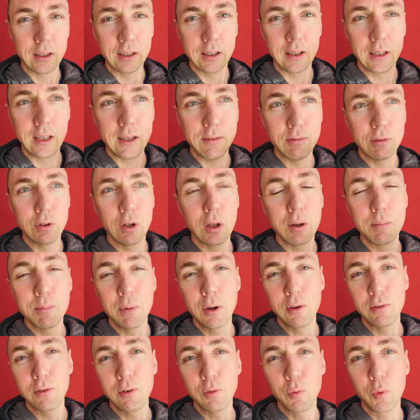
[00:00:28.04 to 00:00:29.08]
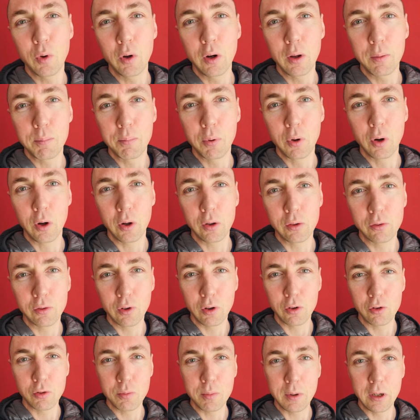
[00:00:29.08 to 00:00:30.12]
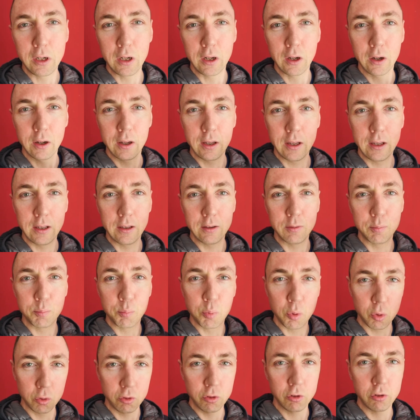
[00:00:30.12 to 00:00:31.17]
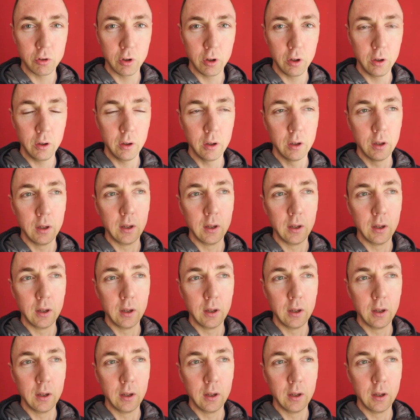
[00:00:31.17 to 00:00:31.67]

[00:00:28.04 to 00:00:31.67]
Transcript: Even though most of what I put on social media is portraiture,